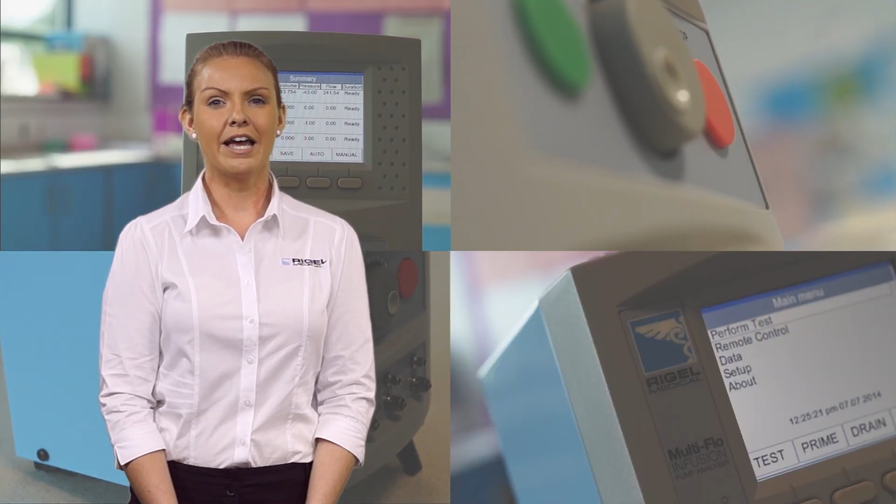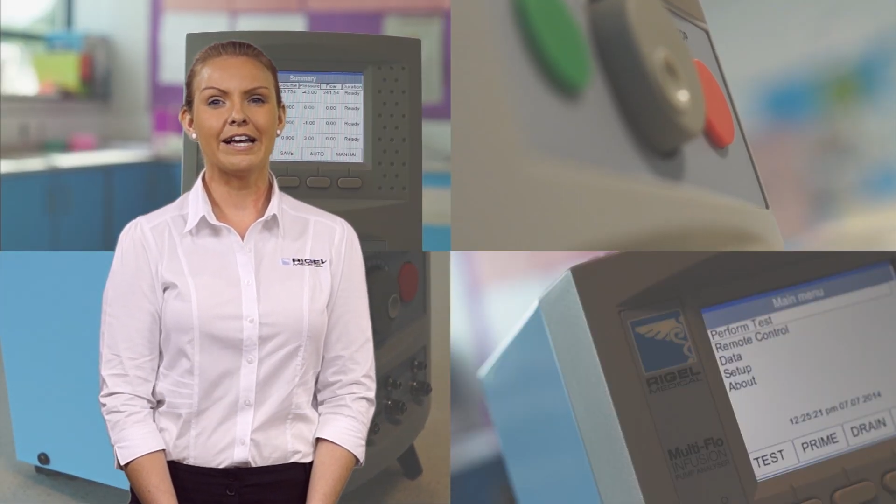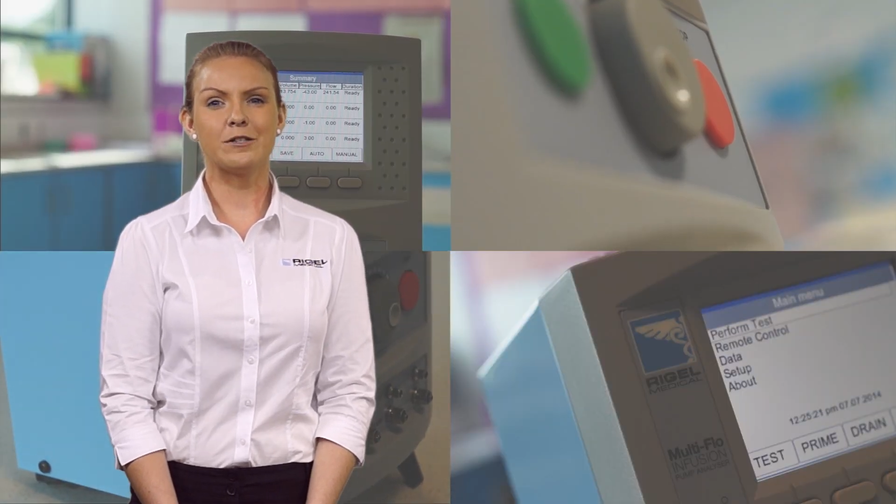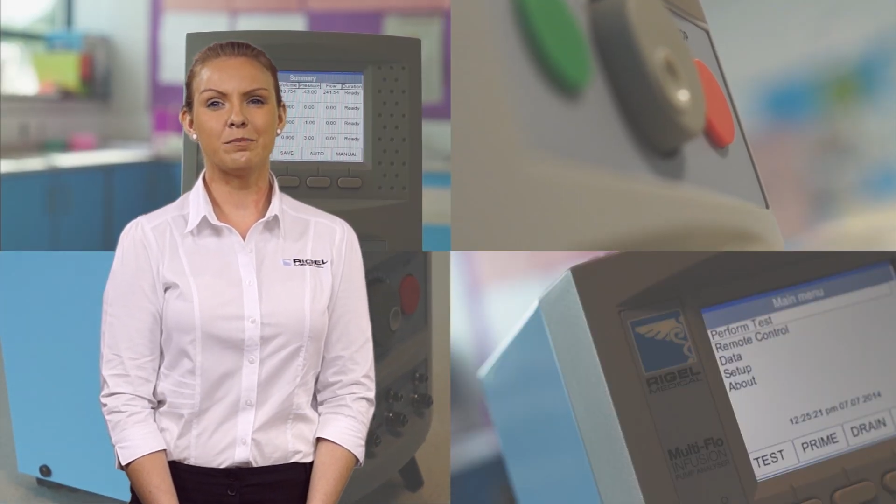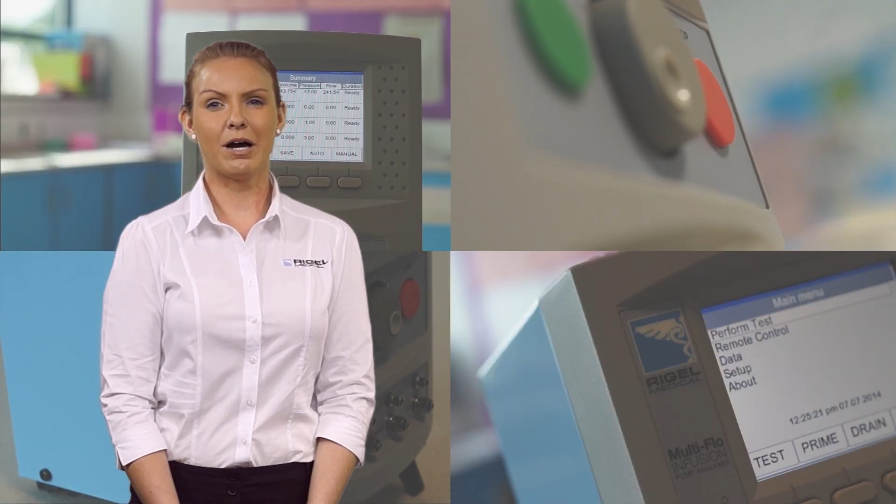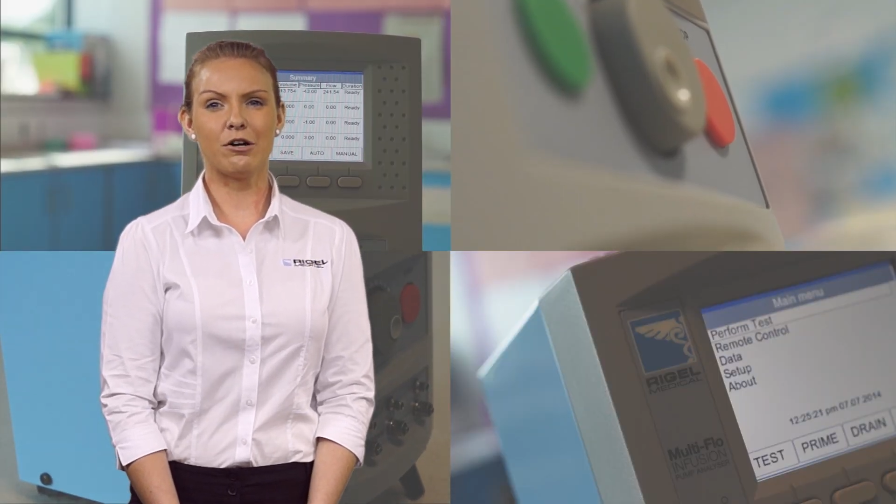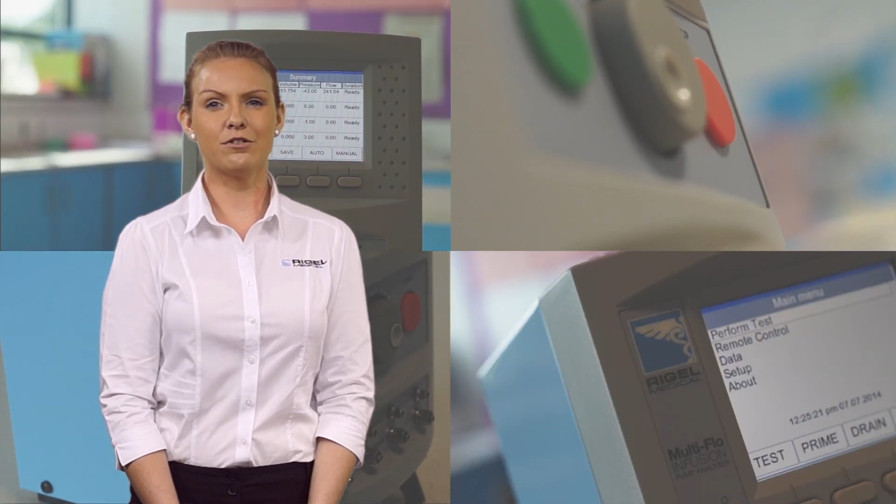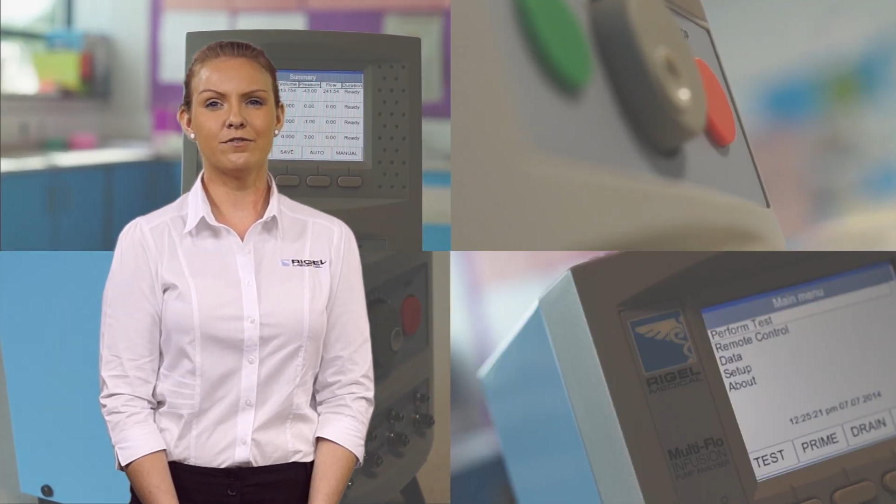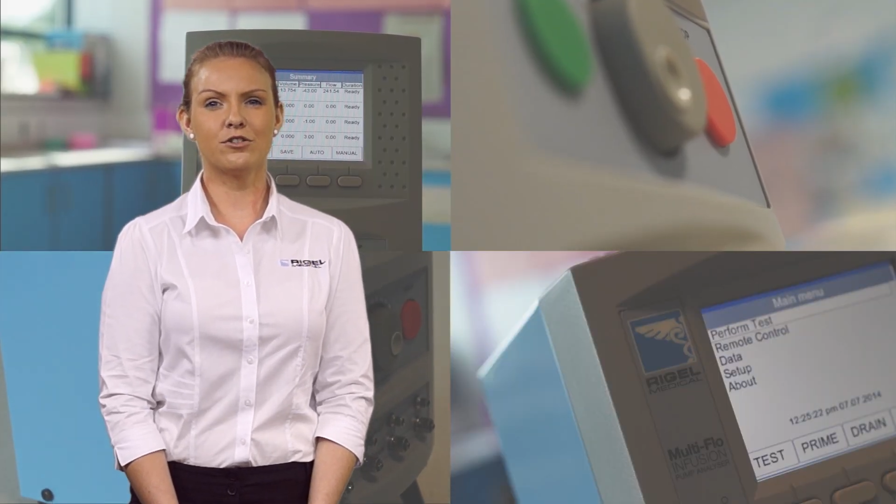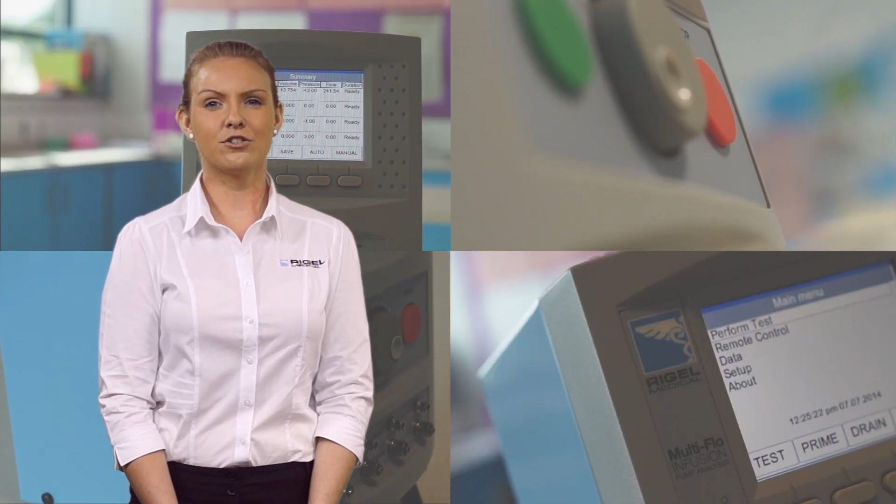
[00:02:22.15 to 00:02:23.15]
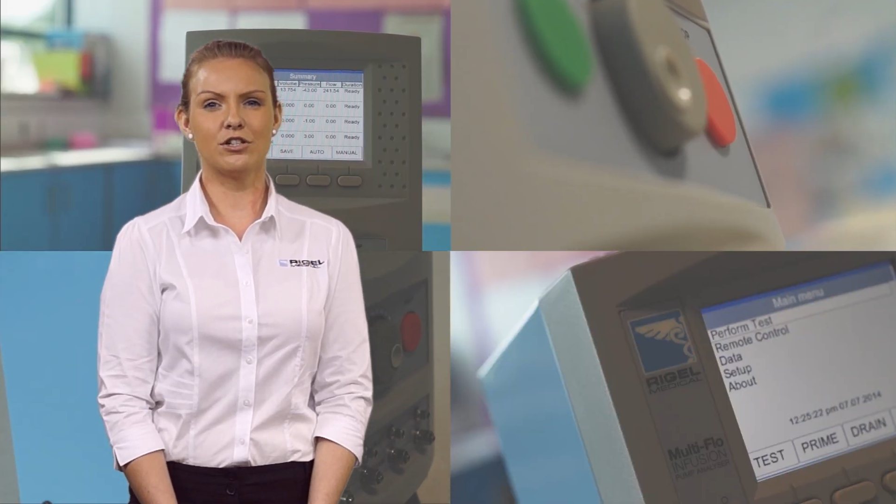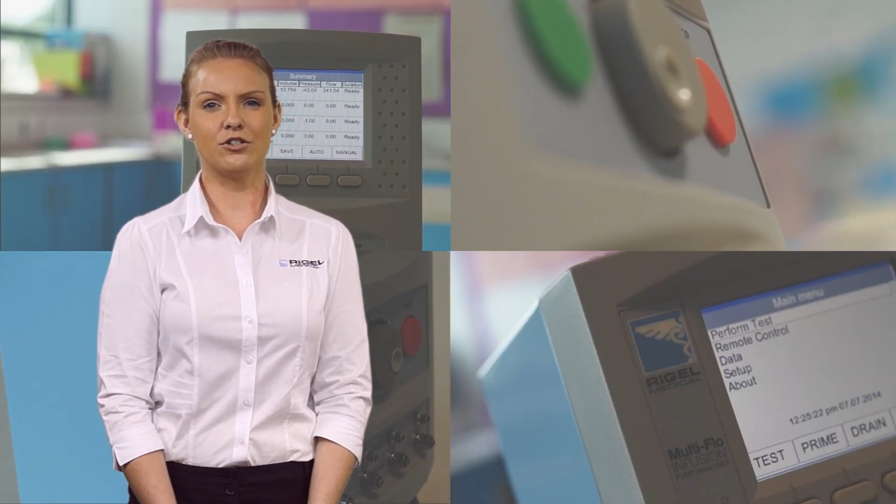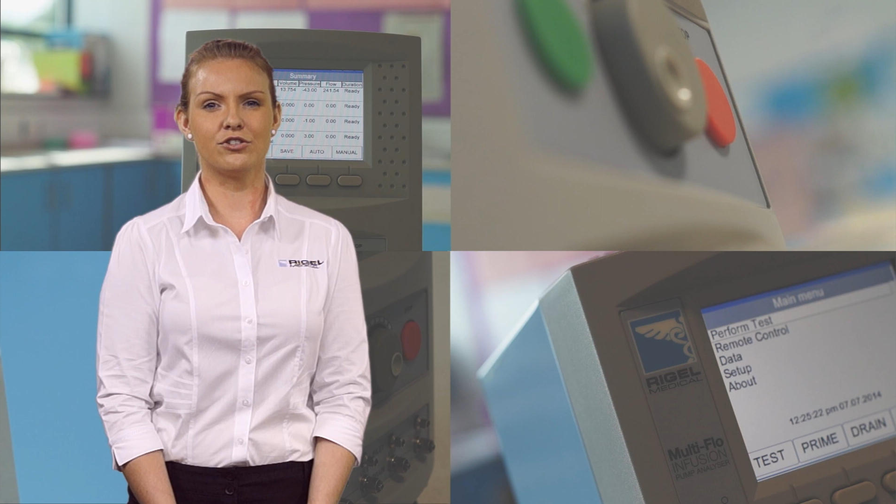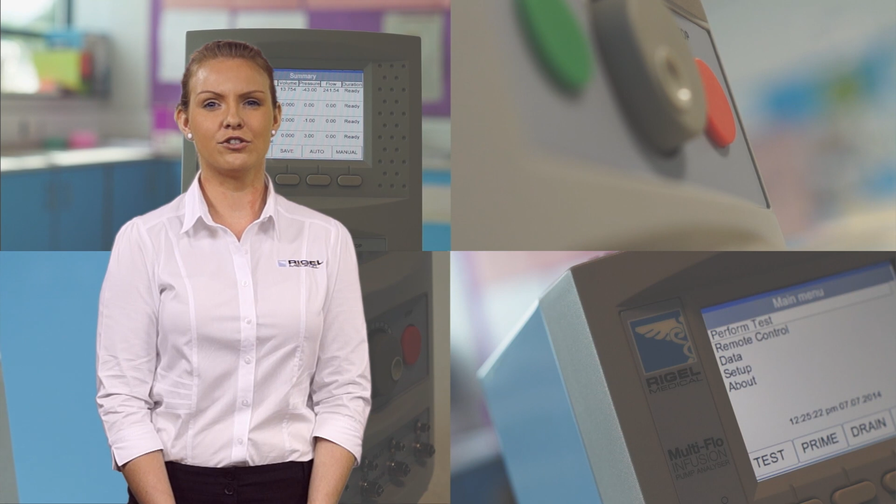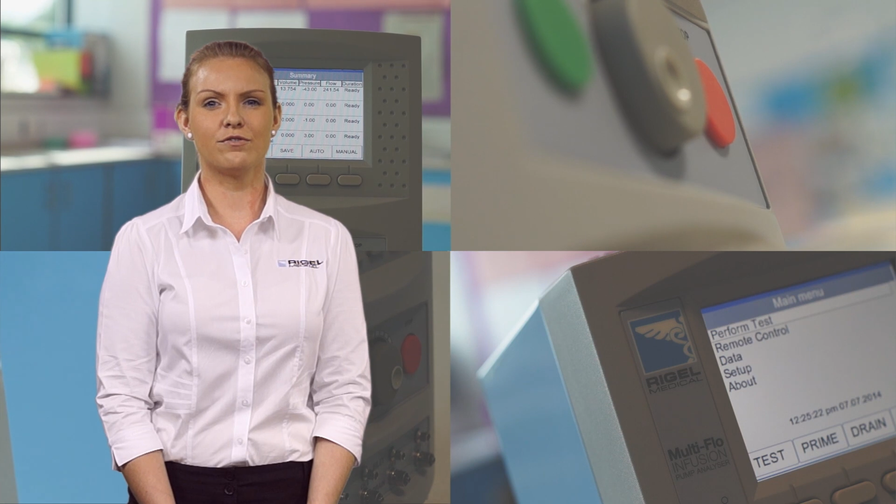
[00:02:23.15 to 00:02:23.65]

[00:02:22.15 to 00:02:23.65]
is a powerful solution